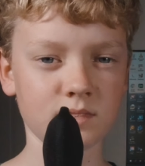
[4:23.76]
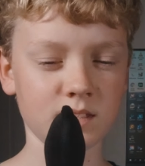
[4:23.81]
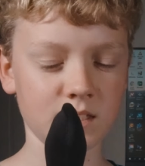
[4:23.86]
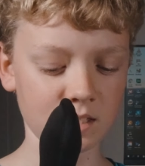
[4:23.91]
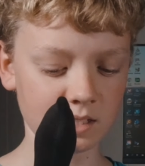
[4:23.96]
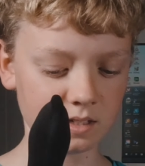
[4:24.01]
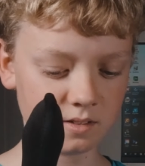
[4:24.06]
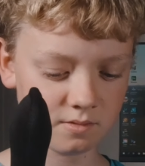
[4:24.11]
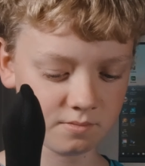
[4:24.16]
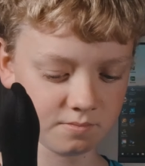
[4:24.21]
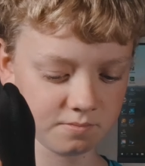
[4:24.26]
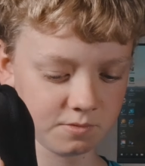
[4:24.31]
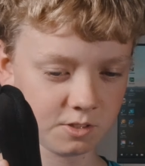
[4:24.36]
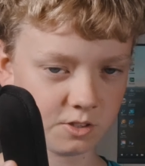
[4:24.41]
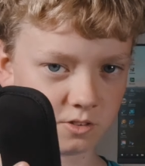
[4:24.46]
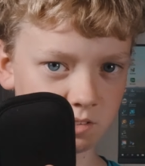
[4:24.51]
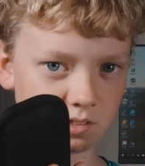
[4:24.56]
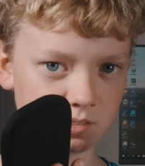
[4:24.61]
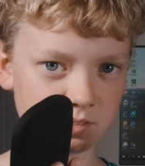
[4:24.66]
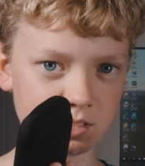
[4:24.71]
yeah,
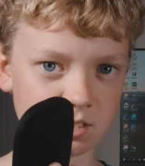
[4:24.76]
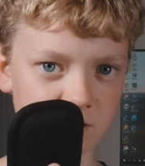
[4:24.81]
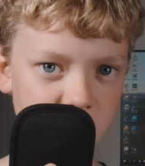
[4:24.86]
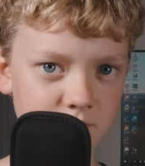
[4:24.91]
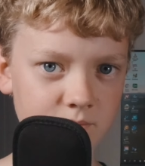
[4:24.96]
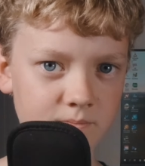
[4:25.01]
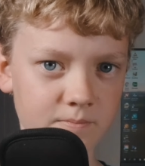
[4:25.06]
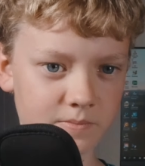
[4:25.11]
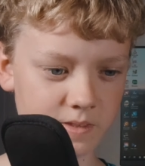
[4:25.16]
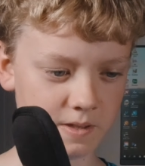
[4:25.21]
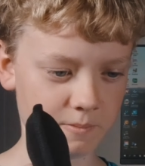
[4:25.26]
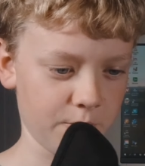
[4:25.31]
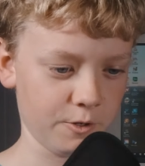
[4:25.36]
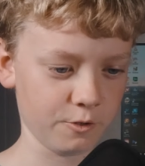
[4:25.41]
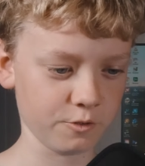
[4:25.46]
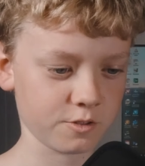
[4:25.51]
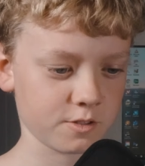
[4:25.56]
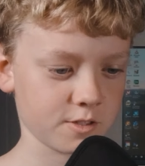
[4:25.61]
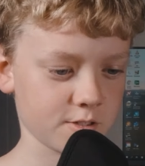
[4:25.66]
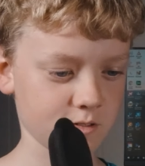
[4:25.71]
you can tell. They're
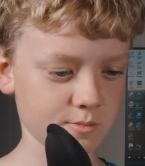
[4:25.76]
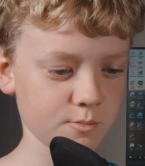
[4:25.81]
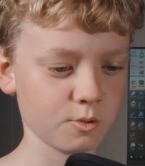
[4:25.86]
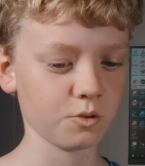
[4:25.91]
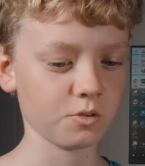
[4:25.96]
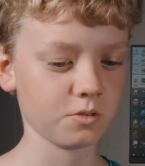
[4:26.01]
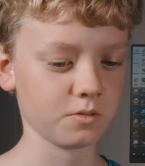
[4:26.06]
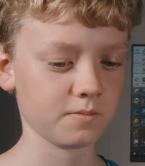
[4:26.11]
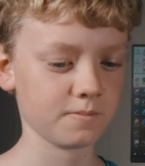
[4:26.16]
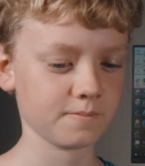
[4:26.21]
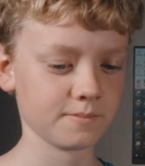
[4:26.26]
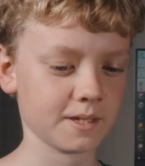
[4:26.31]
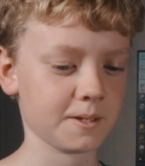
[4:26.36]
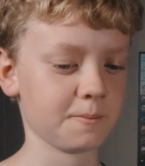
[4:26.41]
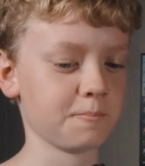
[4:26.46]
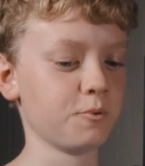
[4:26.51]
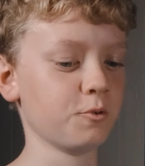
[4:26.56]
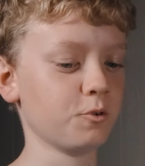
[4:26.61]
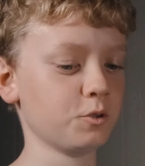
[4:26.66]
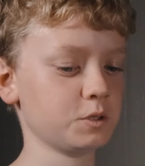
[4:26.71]
both small
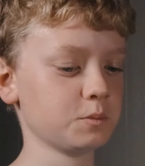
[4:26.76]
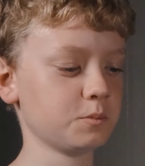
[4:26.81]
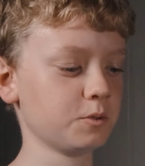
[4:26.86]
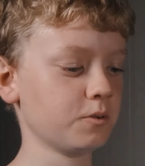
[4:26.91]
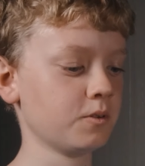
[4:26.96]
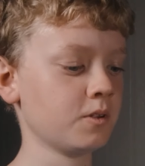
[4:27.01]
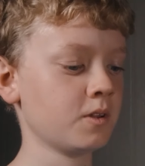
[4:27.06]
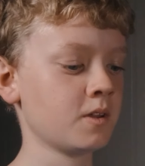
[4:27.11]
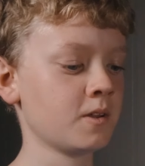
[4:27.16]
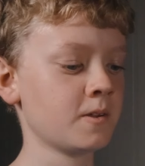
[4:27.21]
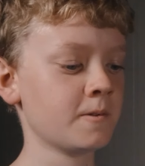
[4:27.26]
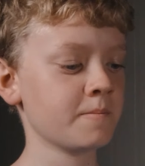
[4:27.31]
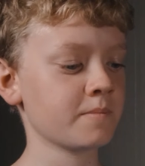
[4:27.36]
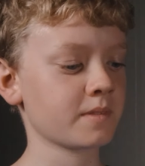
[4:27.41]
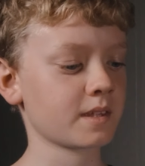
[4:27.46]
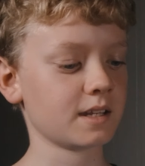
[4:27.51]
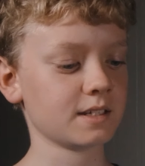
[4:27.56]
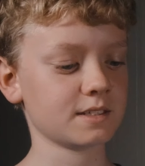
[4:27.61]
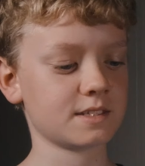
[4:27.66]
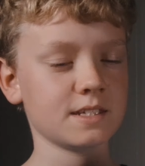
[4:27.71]
and portable.
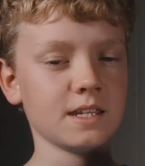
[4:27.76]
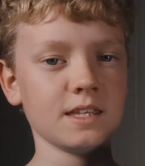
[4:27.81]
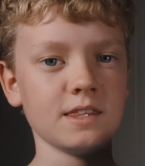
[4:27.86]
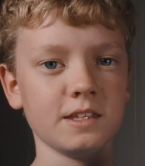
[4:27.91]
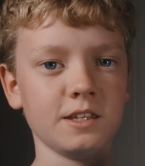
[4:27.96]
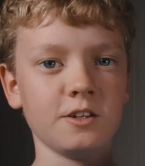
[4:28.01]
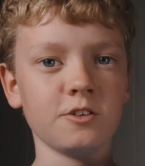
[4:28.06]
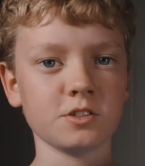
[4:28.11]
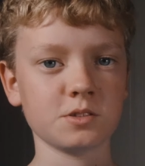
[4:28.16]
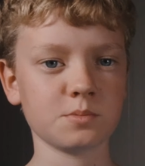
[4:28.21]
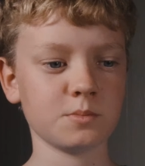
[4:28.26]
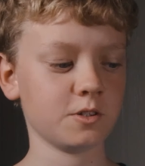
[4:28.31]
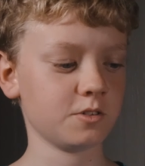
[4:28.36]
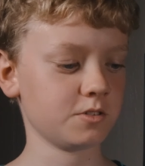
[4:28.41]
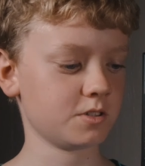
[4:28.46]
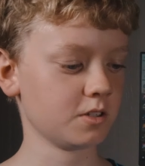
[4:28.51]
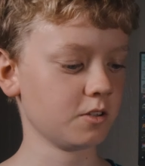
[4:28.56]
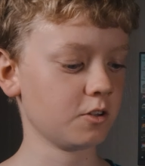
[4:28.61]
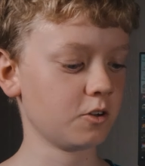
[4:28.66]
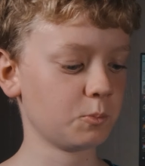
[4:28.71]
I'd say the
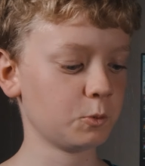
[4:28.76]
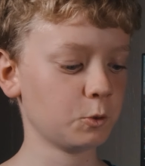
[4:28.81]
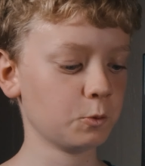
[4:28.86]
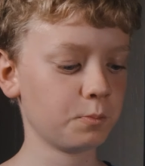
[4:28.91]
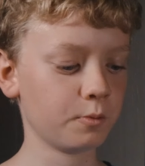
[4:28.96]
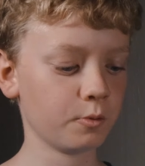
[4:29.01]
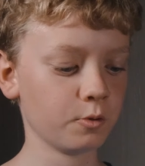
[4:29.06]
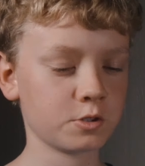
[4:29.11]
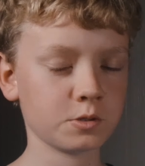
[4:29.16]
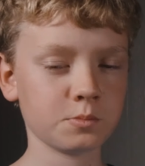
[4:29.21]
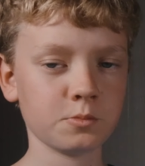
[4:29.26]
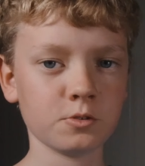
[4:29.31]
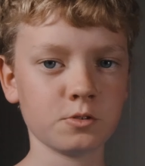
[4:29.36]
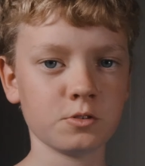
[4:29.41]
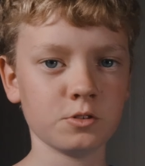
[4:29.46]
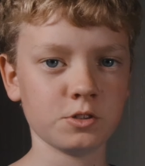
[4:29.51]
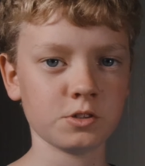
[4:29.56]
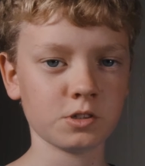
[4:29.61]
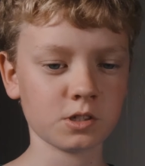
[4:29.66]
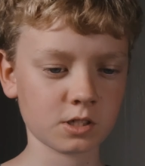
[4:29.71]
Osmo is a lot more portable
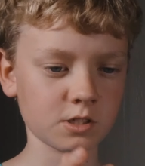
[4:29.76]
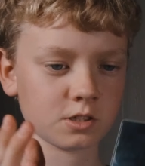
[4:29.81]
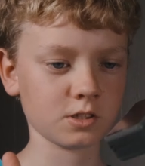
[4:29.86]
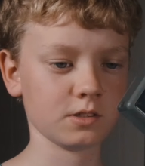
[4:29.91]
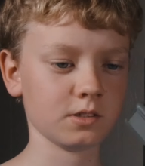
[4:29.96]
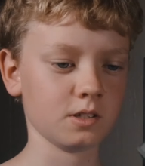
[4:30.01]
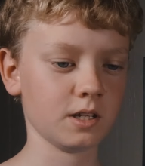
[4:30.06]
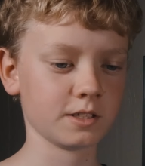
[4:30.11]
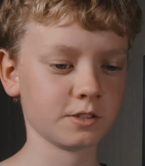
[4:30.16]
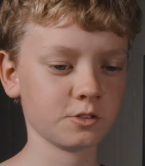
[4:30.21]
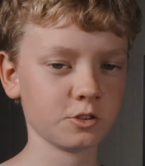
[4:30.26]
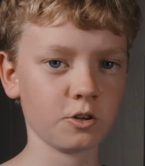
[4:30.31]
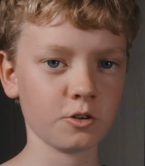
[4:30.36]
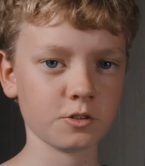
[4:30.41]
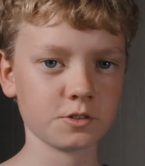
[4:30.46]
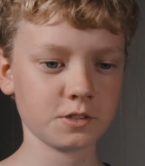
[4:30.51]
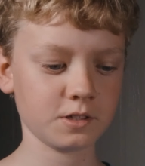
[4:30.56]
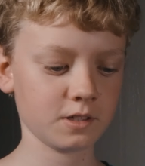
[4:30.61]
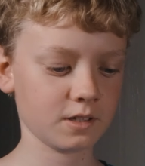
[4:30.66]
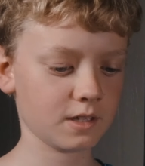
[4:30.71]
because you can just like
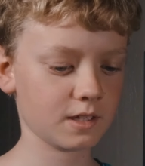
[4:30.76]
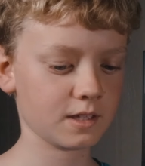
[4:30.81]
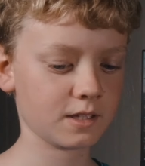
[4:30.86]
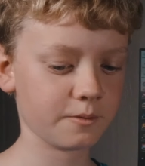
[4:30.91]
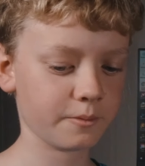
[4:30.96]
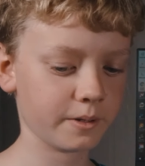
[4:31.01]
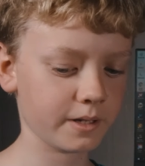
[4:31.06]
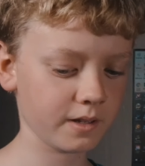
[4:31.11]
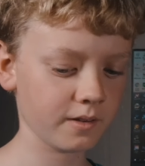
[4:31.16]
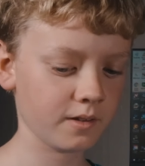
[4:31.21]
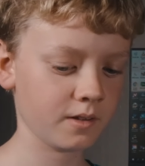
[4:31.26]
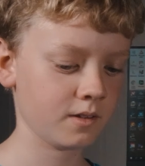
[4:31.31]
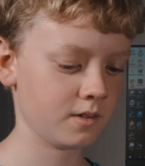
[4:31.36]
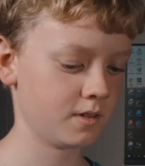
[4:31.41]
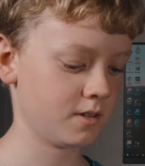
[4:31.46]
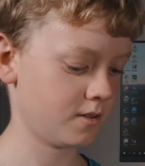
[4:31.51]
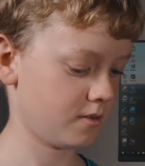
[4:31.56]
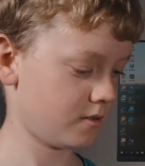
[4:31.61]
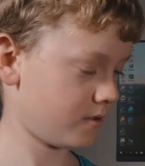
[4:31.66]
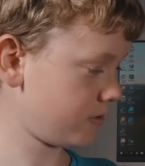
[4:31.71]
toss it anywhere.
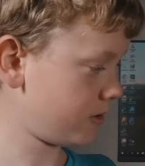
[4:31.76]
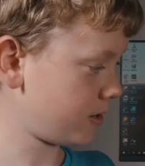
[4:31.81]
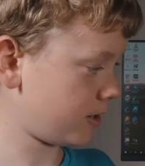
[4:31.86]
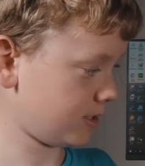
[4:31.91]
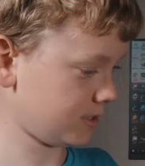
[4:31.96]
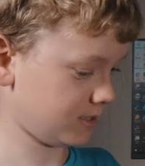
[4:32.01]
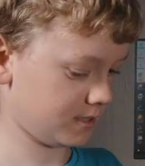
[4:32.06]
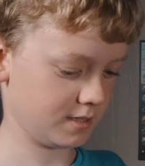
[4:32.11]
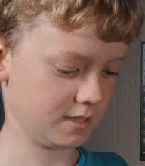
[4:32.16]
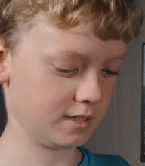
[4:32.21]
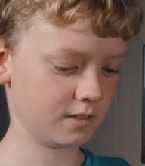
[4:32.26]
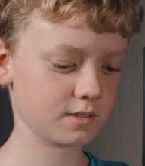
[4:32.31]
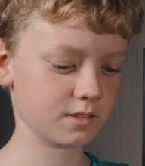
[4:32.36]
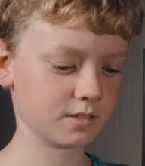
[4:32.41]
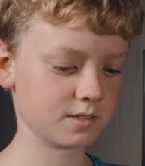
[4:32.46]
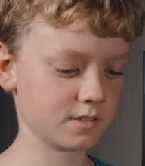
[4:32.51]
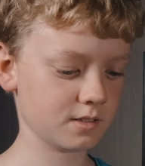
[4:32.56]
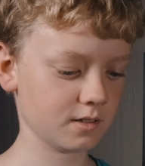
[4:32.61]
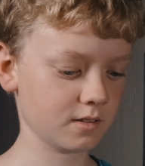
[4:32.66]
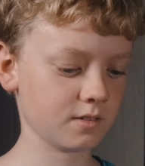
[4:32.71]
Whereas the
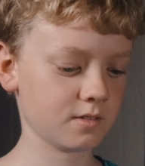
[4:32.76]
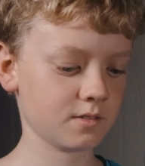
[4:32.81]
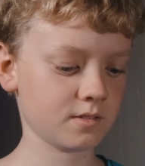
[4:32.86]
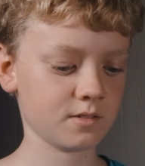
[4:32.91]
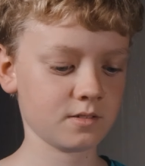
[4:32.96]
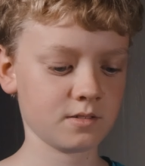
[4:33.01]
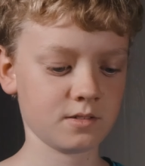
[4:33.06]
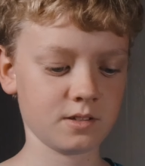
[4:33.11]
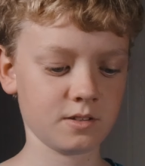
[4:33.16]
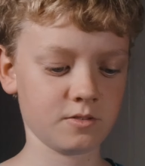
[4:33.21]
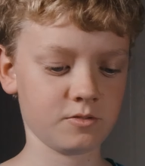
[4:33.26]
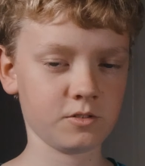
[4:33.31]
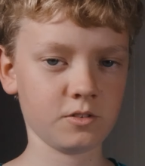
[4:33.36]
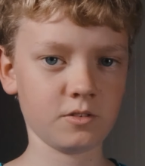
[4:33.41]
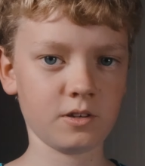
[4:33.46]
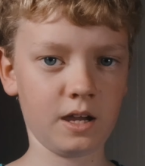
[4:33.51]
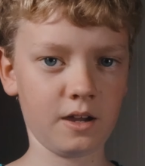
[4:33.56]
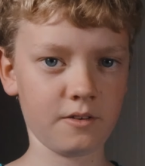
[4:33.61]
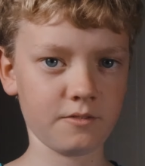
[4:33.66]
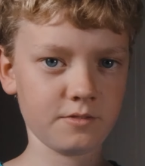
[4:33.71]
Insta, if
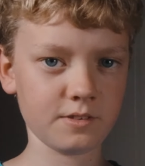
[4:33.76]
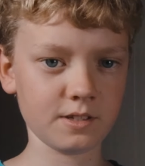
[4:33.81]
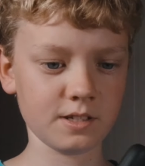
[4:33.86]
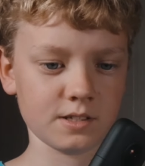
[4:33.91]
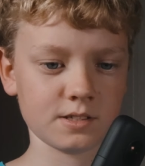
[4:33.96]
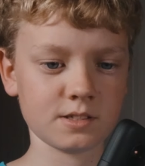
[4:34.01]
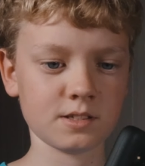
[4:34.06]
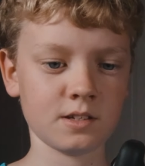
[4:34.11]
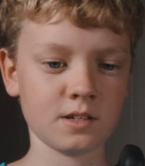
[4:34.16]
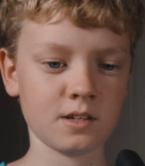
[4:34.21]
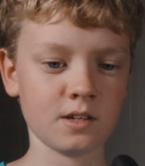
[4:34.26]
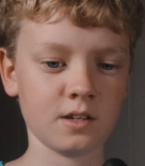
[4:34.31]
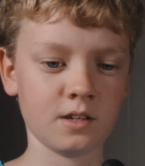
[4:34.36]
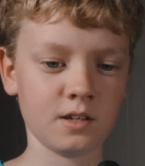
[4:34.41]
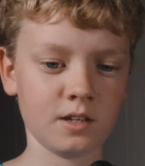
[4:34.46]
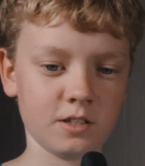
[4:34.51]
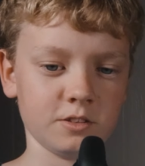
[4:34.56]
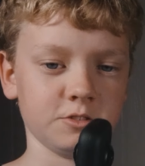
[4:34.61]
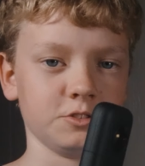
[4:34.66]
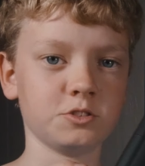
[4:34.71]
you have this
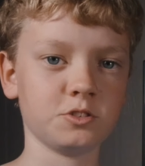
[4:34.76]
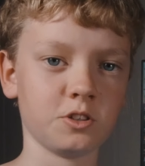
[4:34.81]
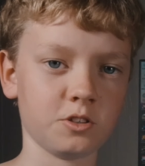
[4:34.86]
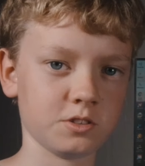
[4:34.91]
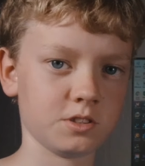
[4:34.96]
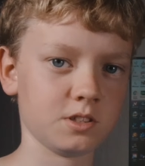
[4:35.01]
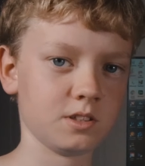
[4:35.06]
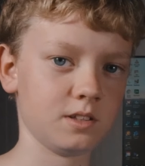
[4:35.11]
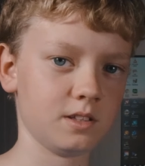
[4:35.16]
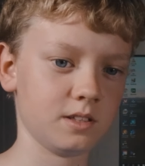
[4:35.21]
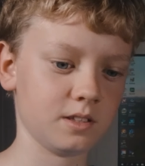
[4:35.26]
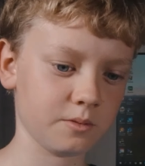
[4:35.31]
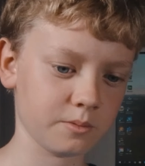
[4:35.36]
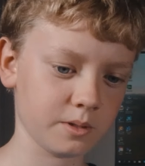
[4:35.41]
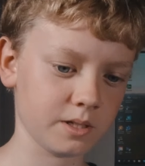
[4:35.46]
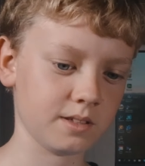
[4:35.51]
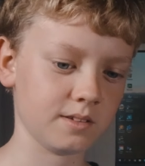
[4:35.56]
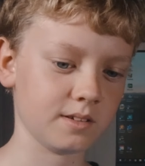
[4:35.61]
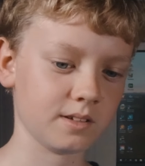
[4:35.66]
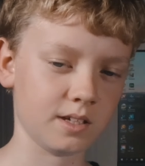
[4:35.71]
and you toss it
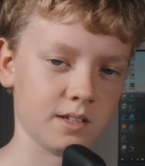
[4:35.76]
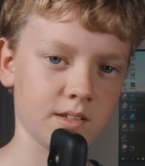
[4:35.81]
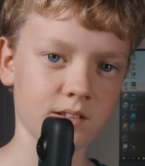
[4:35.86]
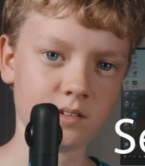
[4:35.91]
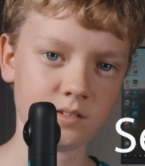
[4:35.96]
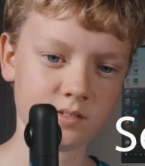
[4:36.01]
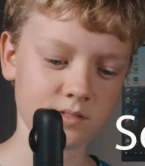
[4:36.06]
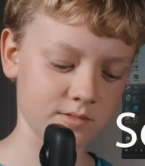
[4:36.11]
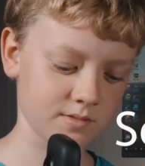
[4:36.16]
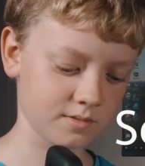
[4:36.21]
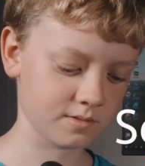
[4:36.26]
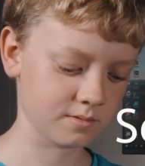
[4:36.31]
anywhere, you're gonna